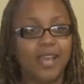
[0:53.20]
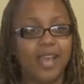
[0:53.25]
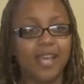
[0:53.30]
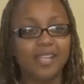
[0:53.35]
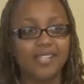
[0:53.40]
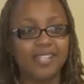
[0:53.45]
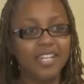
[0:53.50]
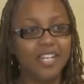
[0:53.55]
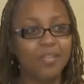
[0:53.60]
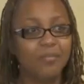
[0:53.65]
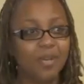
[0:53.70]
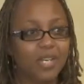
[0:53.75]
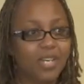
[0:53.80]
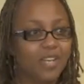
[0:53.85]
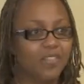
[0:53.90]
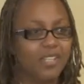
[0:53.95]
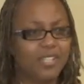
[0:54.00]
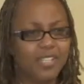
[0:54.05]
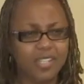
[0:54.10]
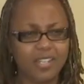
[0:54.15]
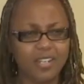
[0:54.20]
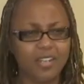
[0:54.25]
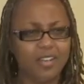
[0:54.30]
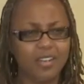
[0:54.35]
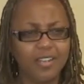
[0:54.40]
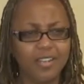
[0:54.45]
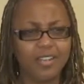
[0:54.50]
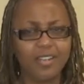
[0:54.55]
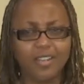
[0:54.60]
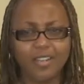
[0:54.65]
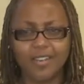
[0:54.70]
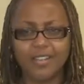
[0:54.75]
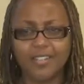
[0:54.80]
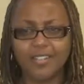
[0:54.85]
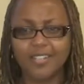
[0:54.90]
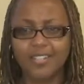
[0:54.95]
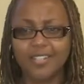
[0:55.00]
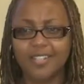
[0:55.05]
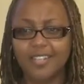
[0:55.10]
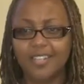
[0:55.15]
has anybody ever seen a donkey
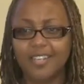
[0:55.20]
cart?